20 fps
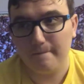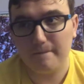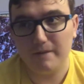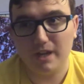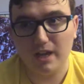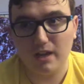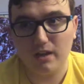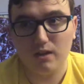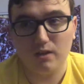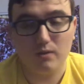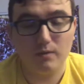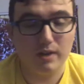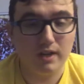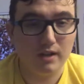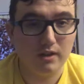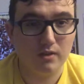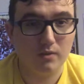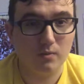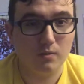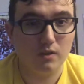Yellow, in
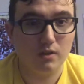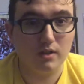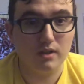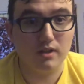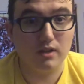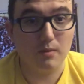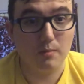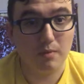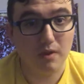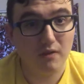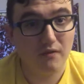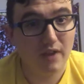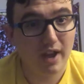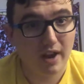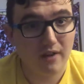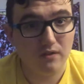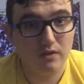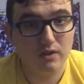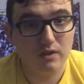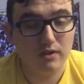his words, is above
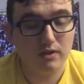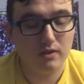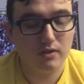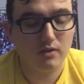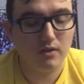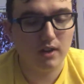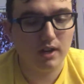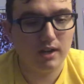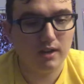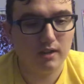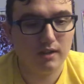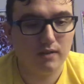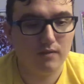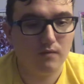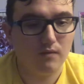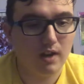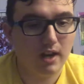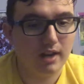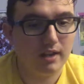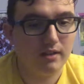average to train, and then
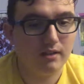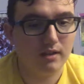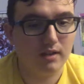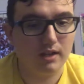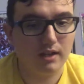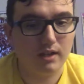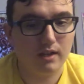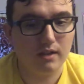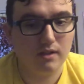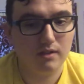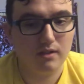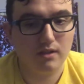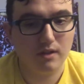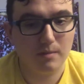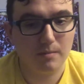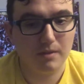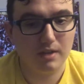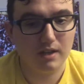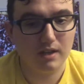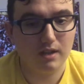red is, like,
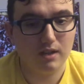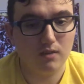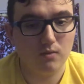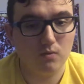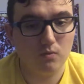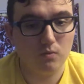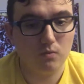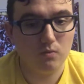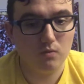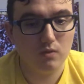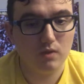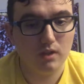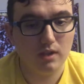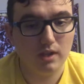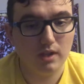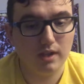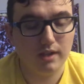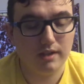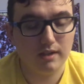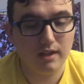something you...
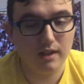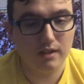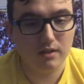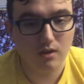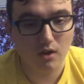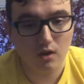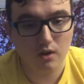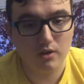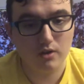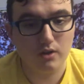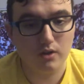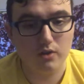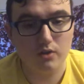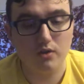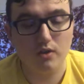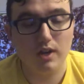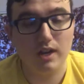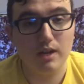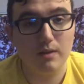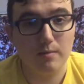It's harder to
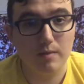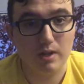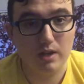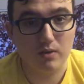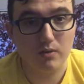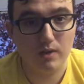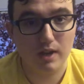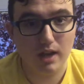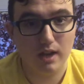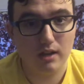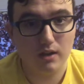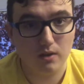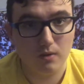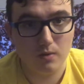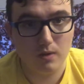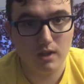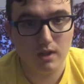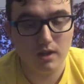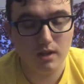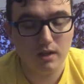train, but you can do
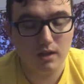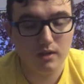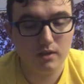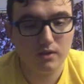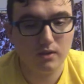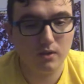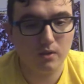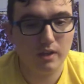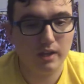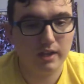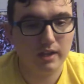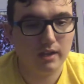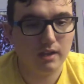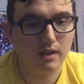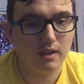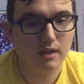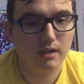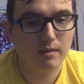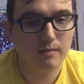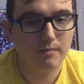it. So, like,
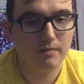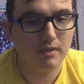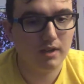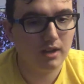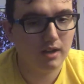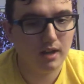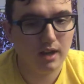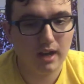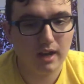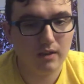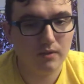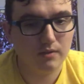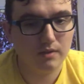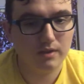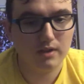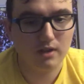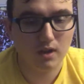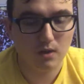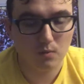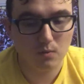I only
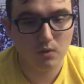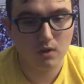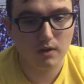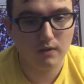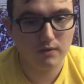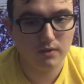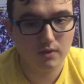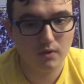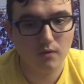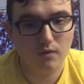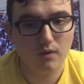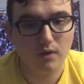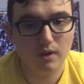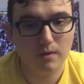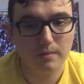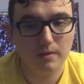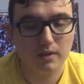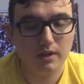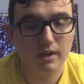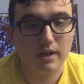saw one so far,
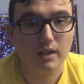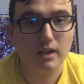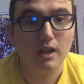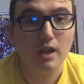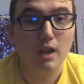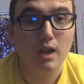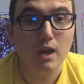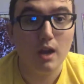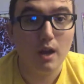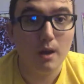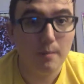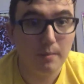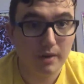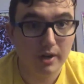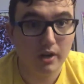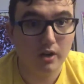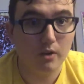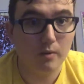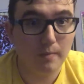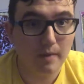but, like,
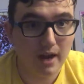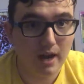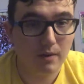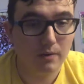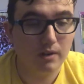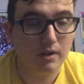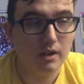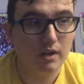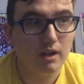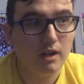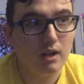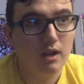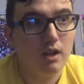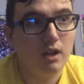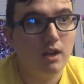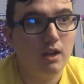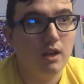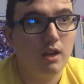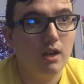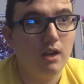pure power.
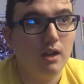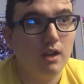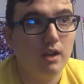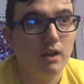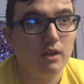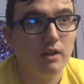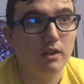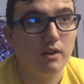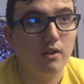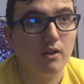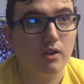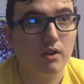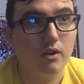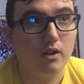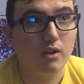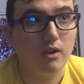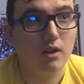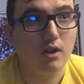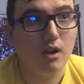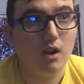
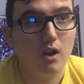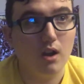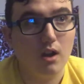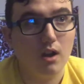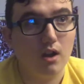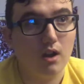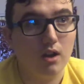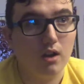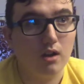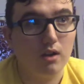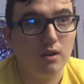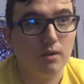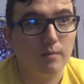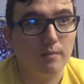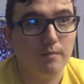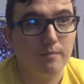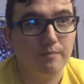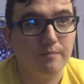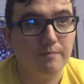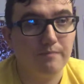Your
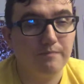arm